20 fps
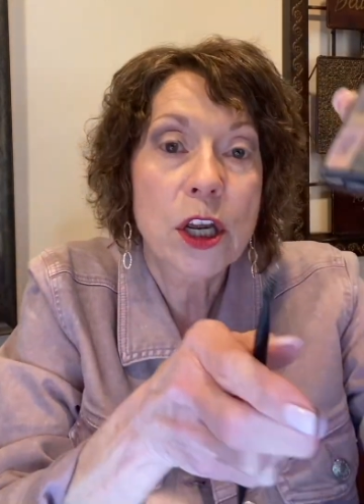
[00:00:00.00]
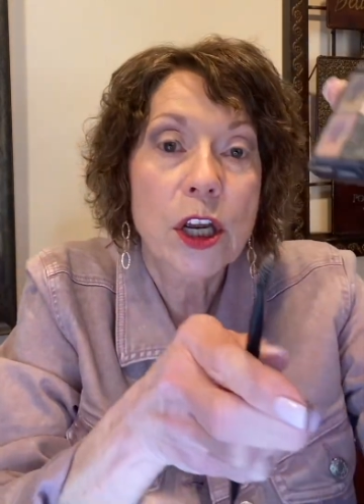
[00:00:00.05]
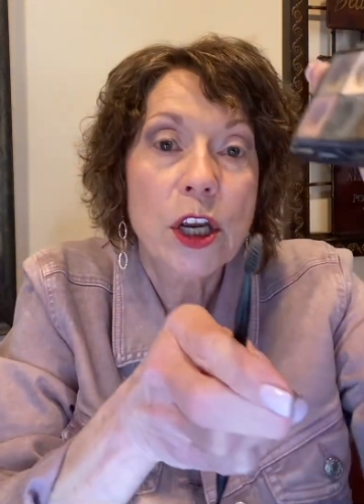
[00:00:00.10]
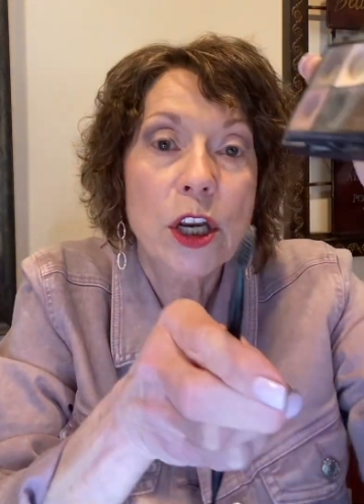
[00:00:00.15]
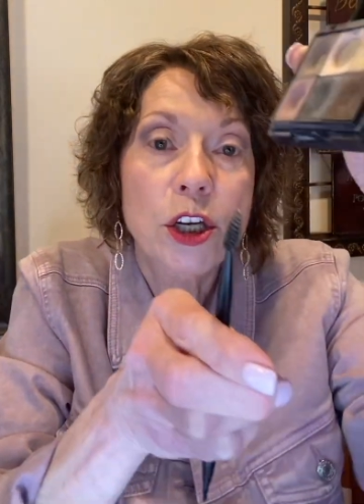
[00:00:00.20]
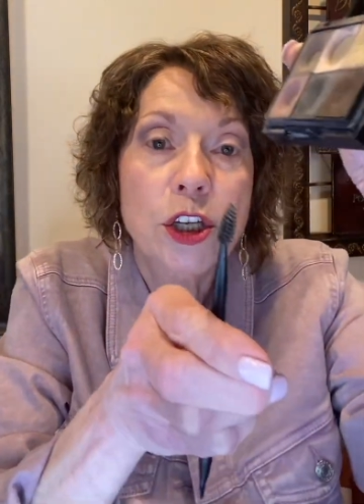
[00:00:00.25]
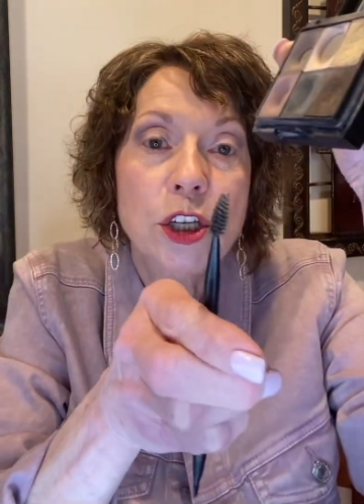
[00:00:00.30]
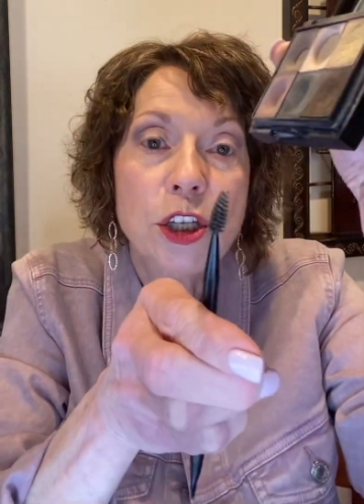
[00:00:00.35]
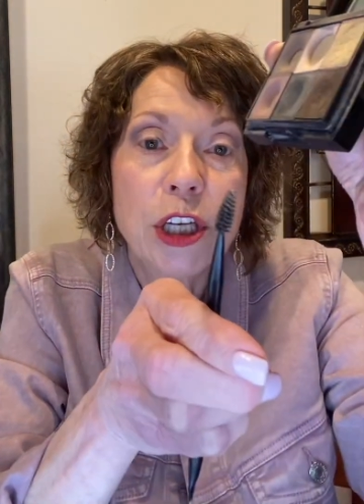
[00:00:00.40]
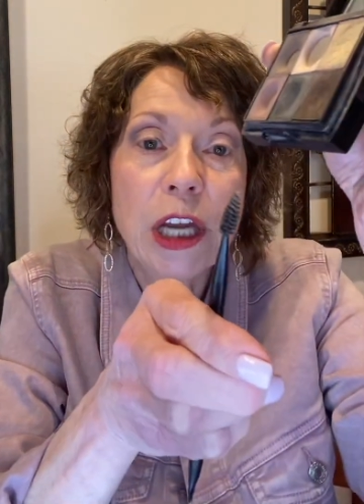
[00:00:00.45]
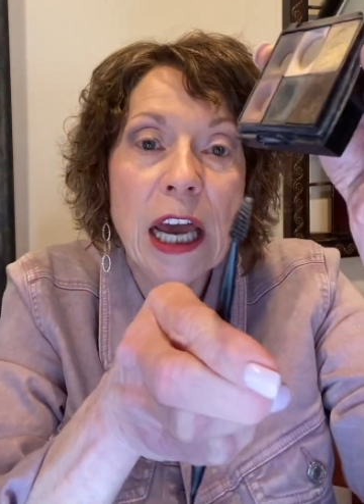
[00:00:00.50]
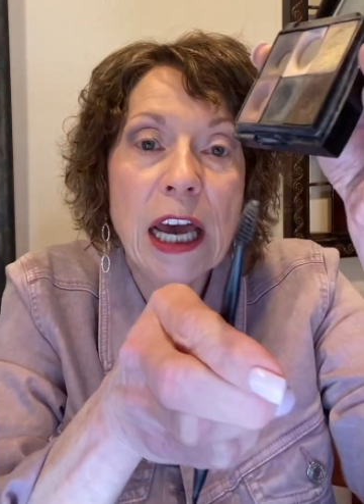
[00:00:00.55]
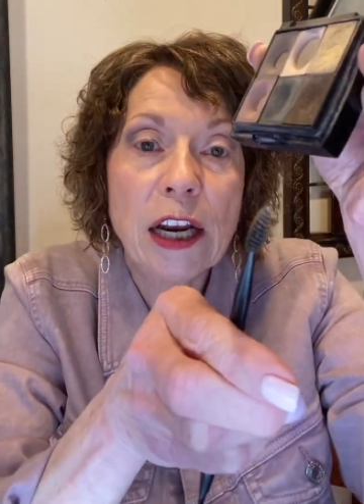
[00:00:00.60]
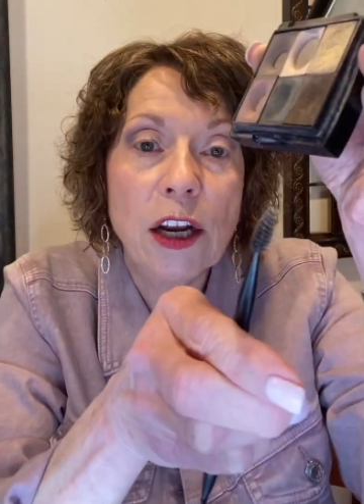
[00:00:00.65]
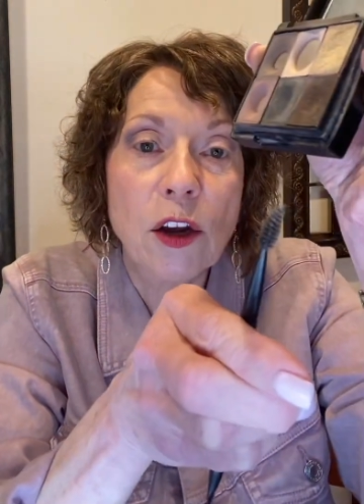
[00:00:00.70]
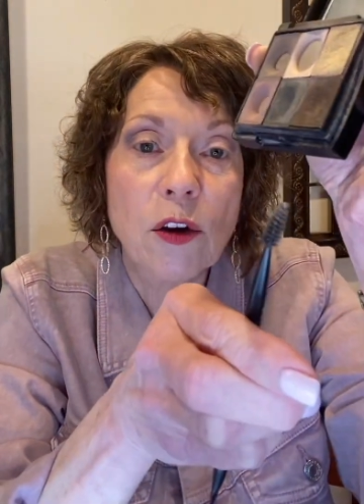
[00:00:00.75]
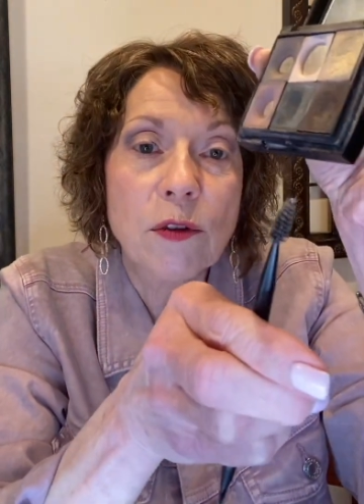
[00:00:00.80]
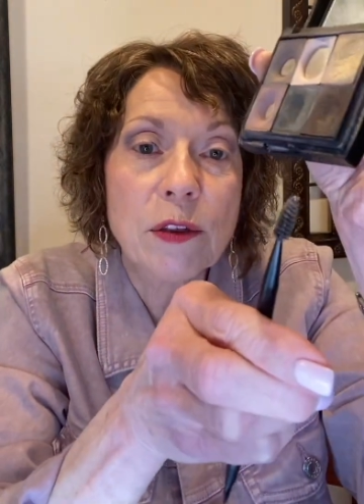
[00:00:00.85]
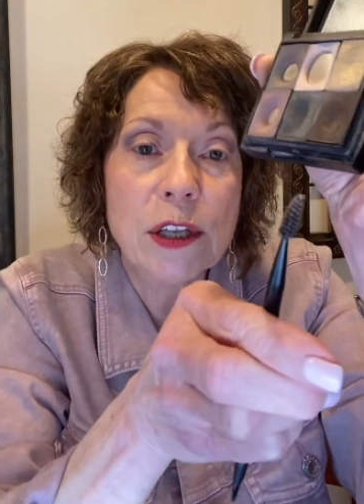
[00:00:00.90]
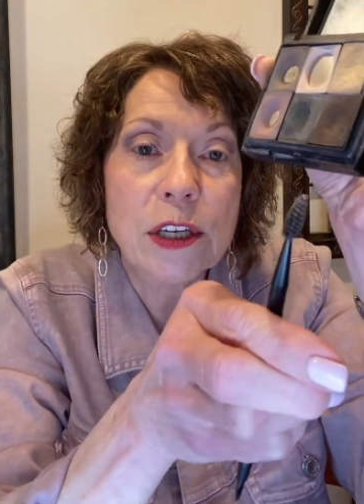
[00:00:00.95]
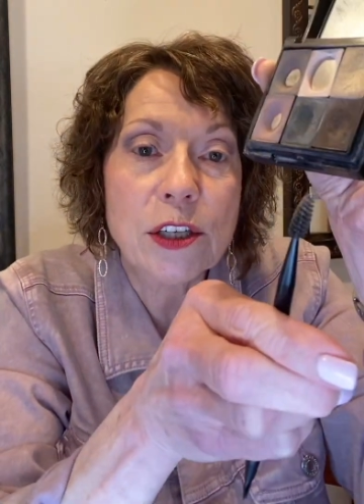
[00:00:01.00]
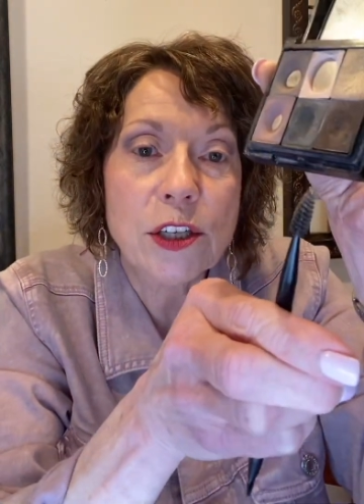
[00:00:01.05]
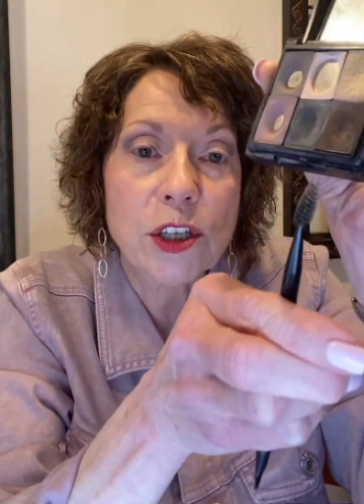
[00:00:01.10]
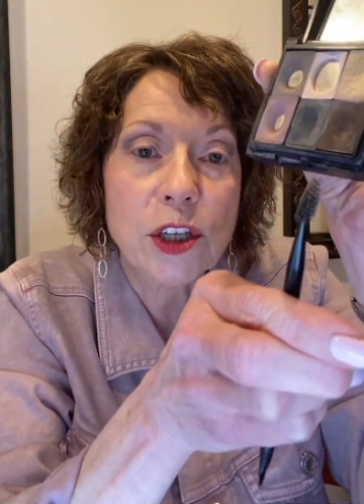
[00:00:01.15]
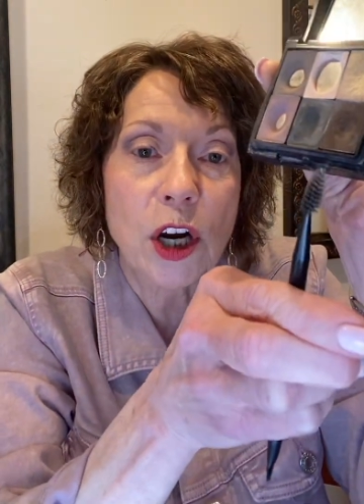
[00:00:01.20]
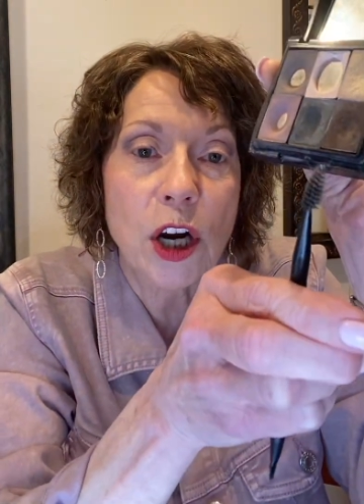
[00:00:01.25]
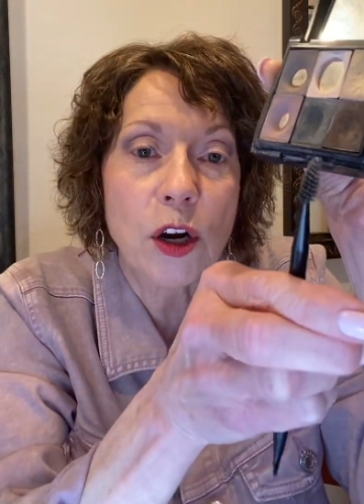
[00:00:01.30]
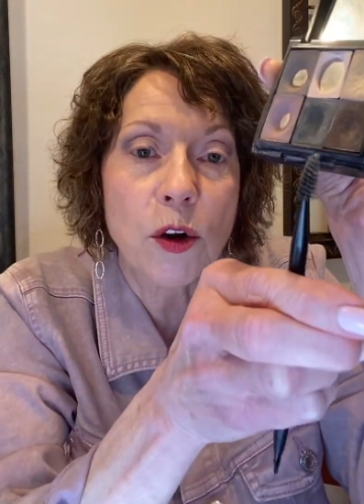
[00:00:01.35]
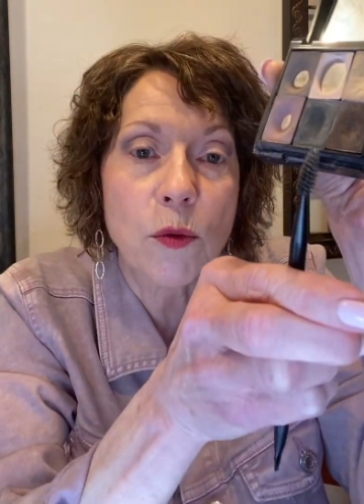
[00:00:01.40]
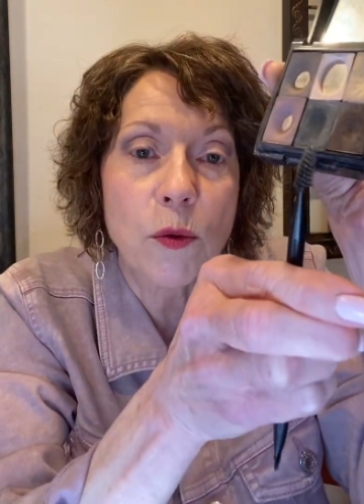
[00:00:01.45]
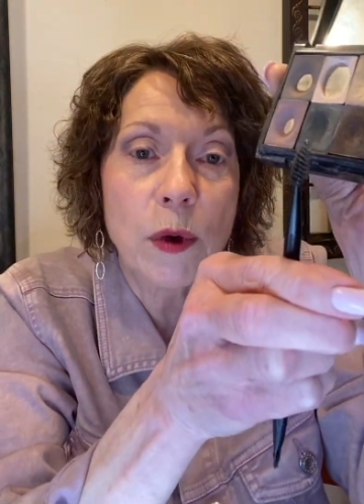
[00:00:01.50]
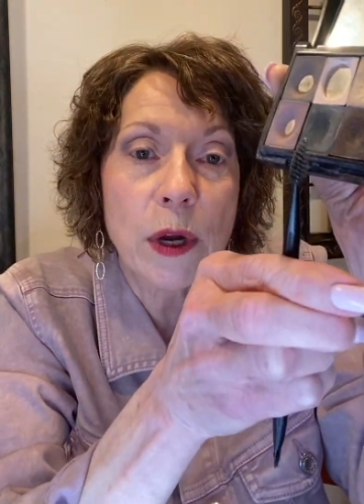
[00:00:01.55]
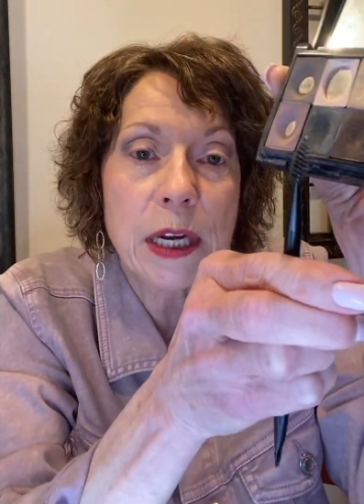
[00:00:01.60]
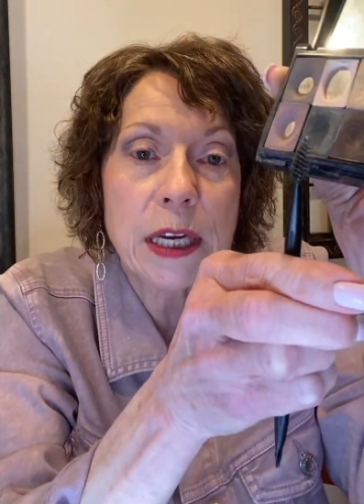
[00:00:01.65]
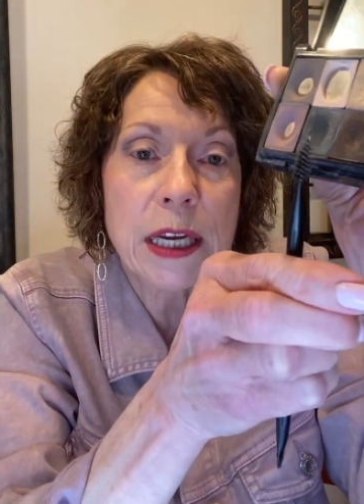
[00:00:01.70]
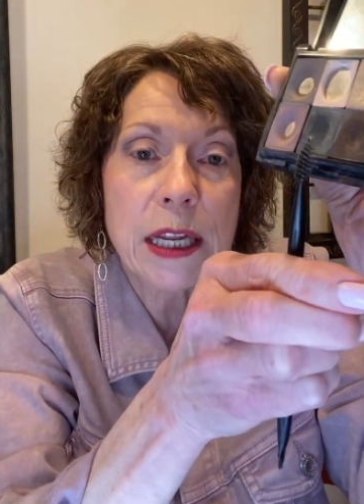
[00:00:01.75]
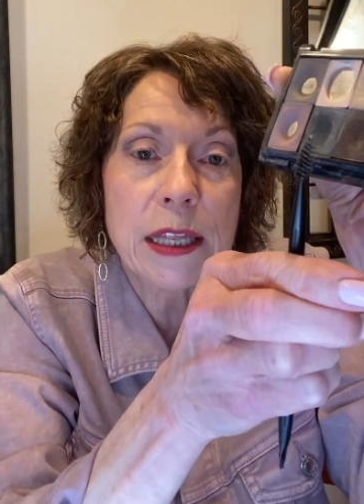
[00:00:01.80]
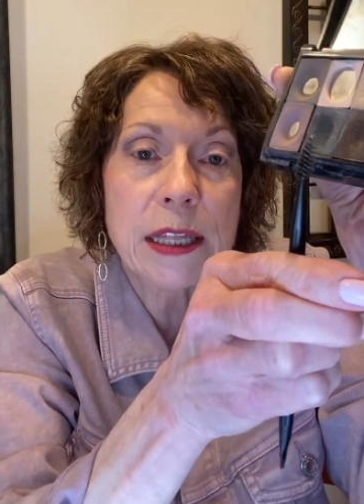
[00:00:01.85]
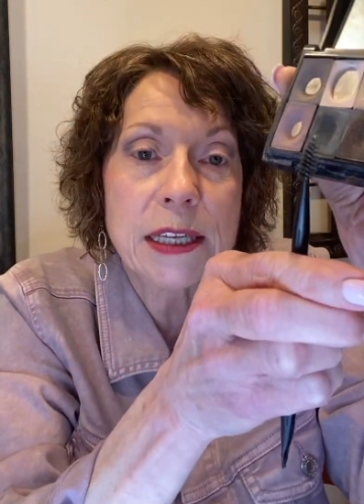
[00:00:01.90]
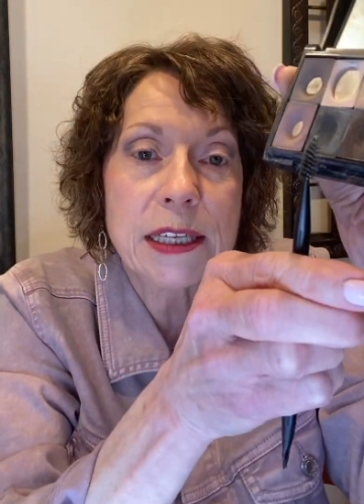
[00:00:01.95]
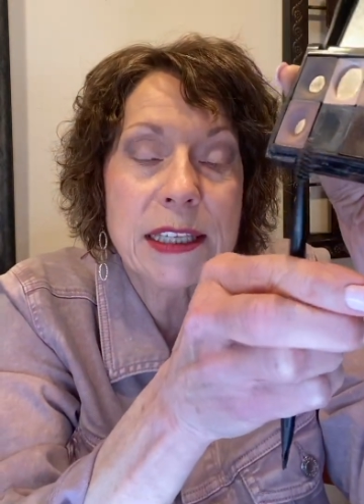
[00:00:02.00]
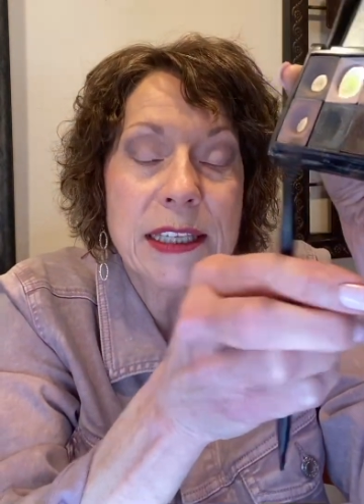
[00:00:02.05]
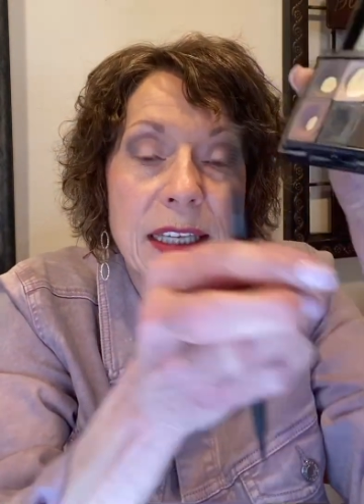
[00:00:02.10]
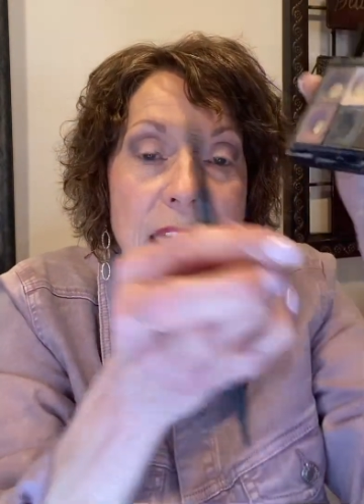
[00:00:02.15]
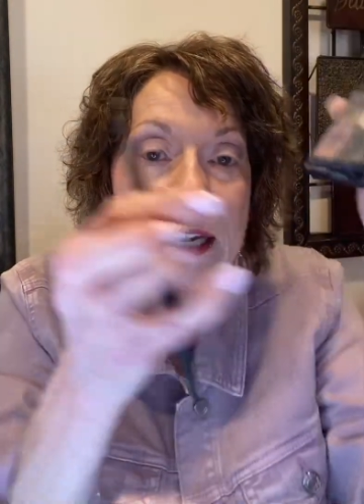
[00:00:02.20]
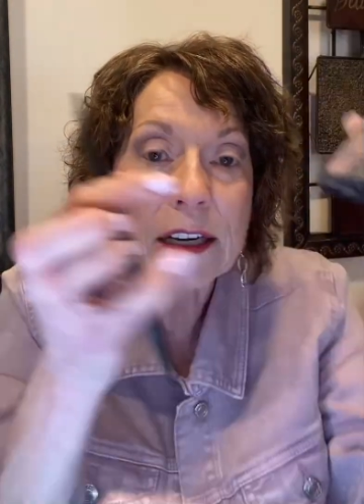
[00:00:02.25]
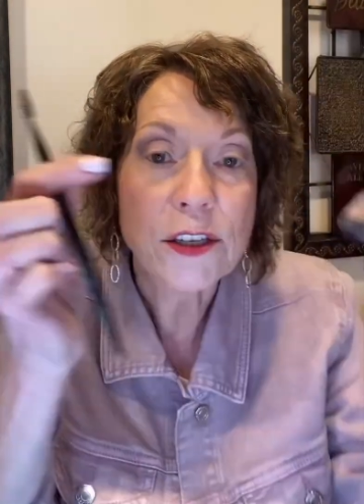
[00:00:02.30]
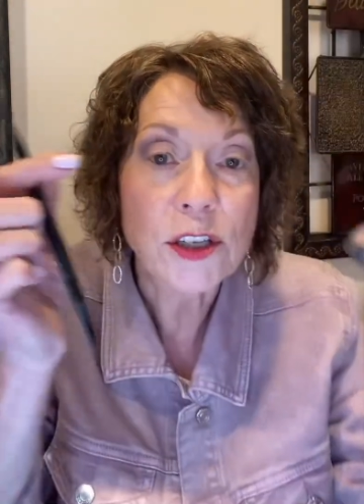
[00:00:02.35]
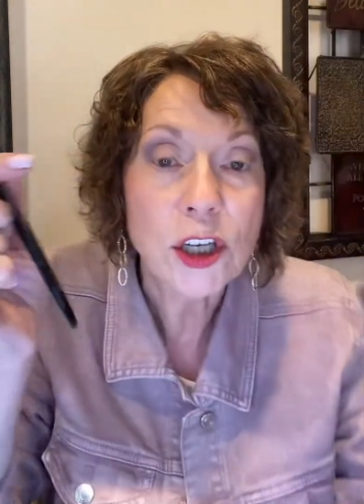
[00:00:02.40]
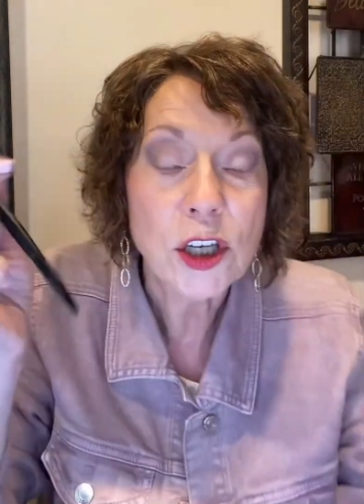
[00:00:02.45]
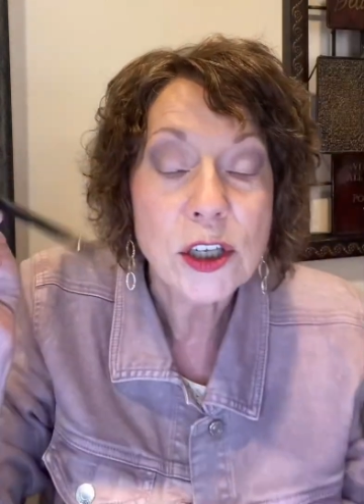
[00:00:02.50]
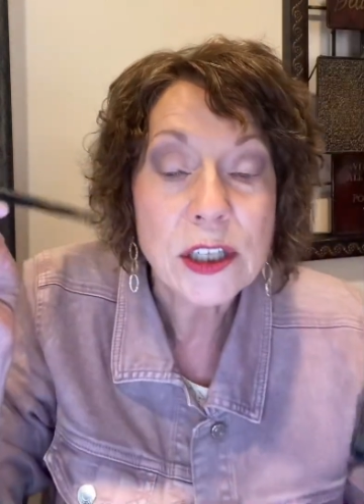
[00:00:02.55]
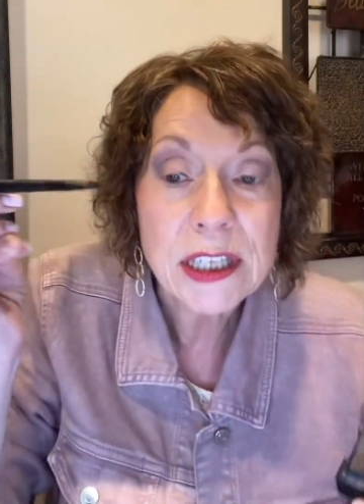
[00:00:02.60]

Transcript: Shadow the dark one in the center.